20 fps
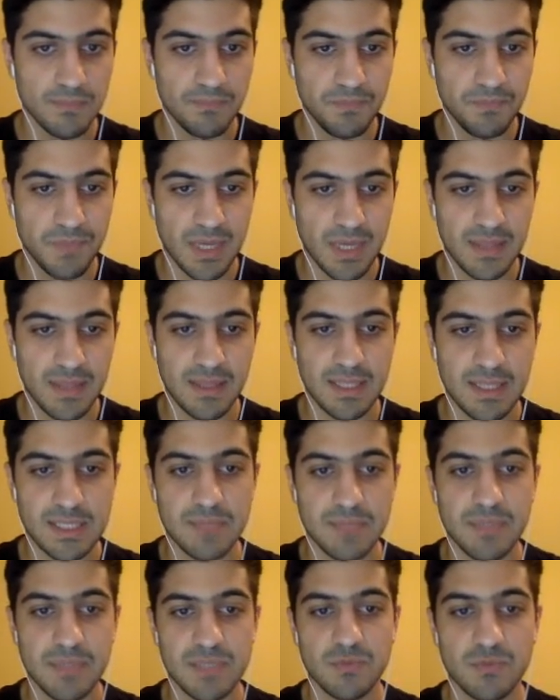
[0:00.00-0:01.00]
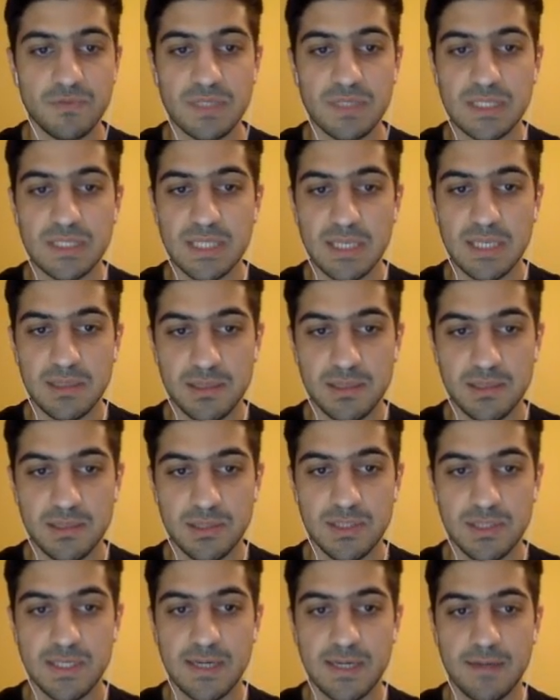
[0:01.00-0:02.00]
I think that's the best move in this case.
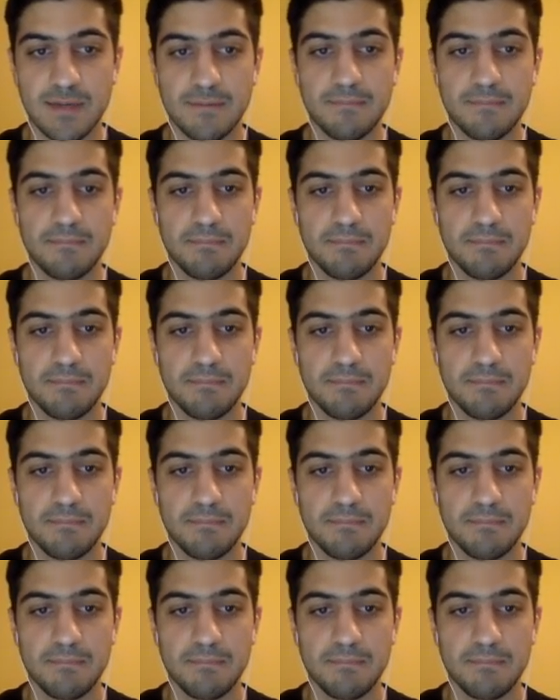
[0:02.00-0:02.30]
Just take it.